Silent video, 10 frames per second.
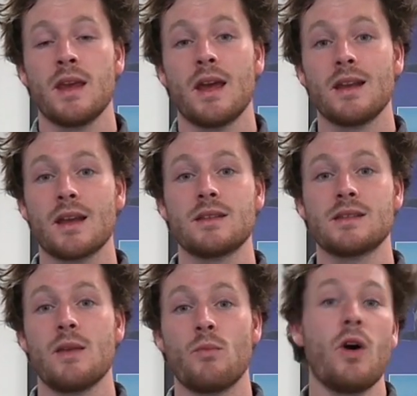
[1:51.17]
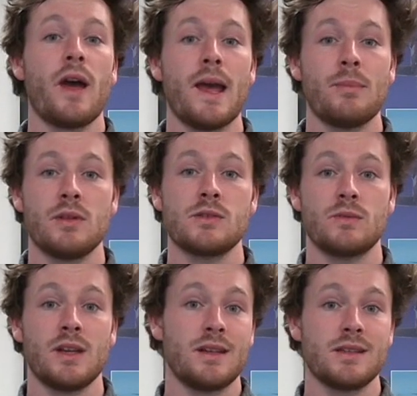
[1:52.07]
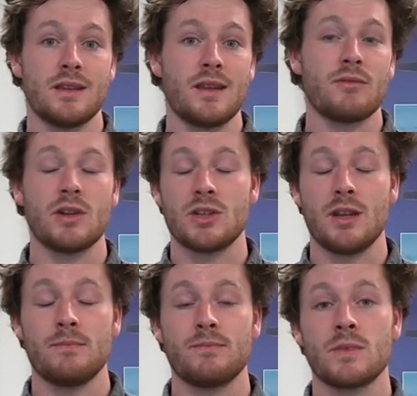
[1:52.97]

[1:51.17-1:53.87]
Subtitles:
and understand what happens when it is in that regime.